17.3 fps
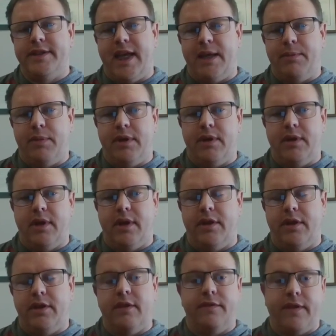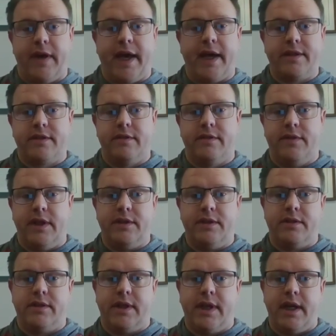examine the facts of
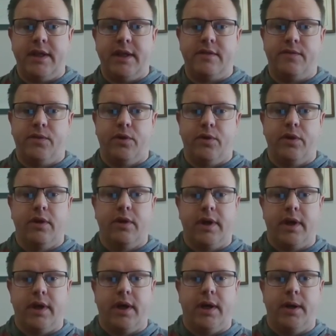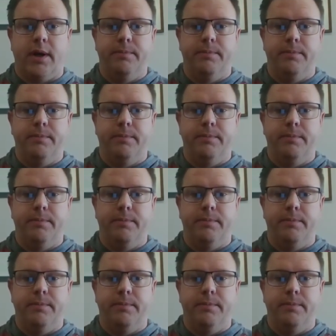each case for